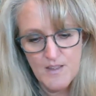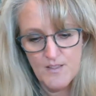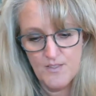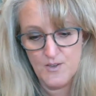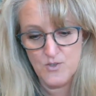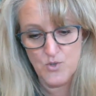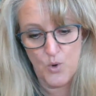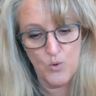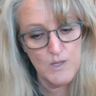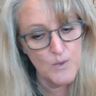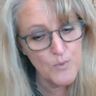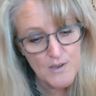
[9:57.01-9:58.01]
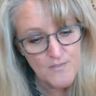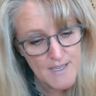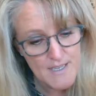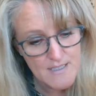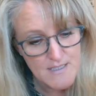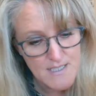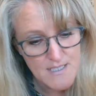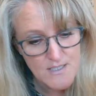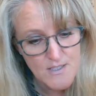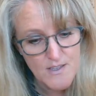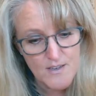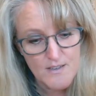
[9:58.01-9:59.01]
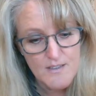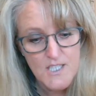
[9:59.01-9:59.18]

"There's only one vacancy, isn't there?"